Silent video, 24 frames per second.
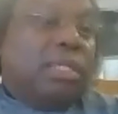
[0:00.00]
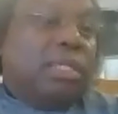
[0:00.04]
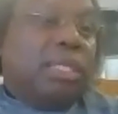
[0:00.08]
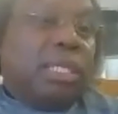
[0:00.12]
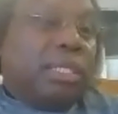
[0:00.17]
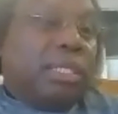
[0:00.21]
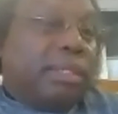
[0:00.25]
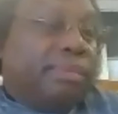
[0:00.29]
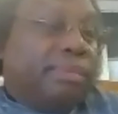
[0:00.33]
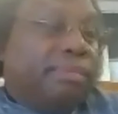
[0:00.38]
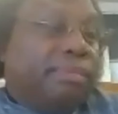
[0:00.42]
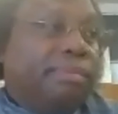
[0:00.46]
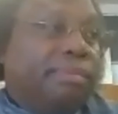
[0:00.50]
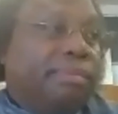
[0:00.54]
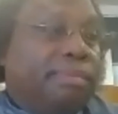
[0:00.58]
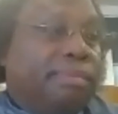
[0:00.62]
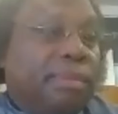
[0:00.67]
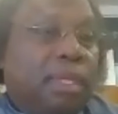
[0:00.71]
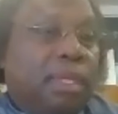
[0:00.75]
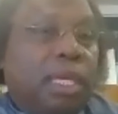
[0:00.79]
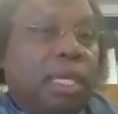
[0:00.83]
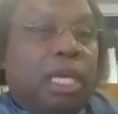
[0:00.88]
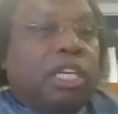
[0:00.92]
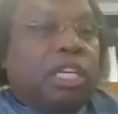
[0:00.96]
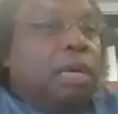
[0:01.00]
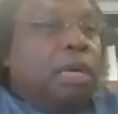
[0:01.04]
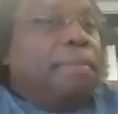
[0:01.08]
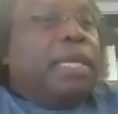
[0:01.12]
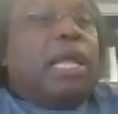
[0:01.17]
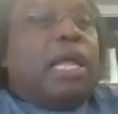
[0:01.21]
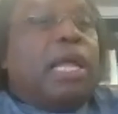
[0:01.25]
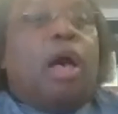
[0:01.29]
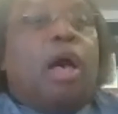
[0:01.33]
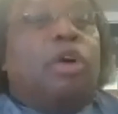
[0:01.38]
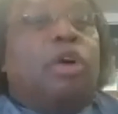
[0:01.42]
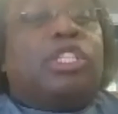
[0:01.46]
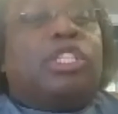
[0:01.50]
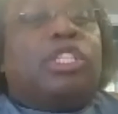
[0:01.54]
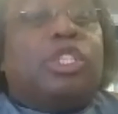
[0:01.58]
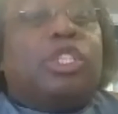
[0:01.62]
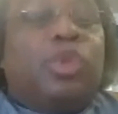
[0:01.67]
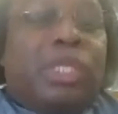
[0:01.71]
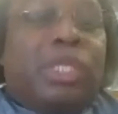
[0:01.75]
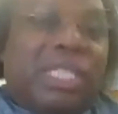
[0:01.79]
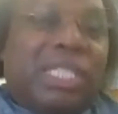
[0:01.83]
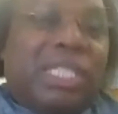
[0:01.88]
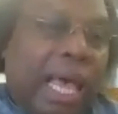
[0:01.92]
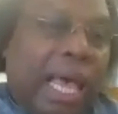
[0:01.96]
and just commit our own
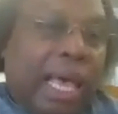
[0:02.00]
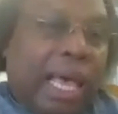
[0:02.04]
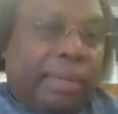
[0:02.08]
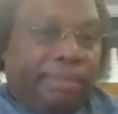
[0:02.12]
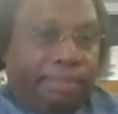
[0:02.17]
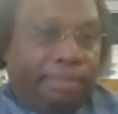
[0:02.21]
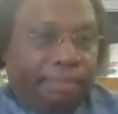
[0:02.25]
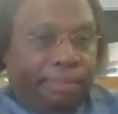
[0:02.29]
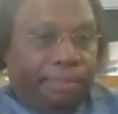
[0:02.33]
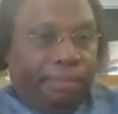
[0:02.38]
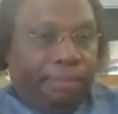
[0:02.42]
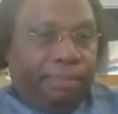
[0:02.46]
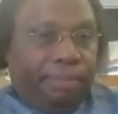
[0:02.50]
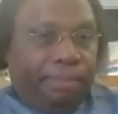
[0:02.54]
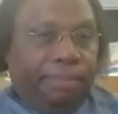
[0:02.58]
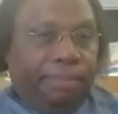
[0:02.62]
suicide.